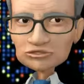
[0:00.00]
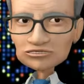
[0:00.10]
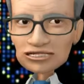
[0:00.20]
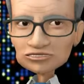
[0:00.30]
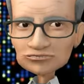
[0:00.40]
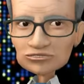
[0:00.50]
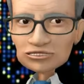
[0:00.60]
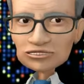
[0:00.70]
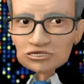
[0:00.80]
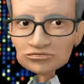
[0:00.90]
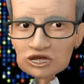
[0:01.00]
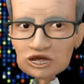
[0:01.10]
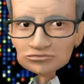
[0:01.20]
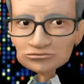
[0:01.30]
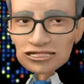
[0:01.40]
Which is a tall
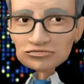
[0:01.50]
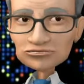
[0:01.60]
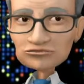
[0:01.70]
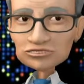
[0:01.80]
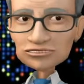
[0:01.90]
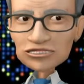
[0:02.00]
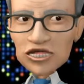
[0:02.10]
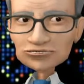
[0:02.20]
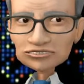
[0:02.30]
order, even for the Lone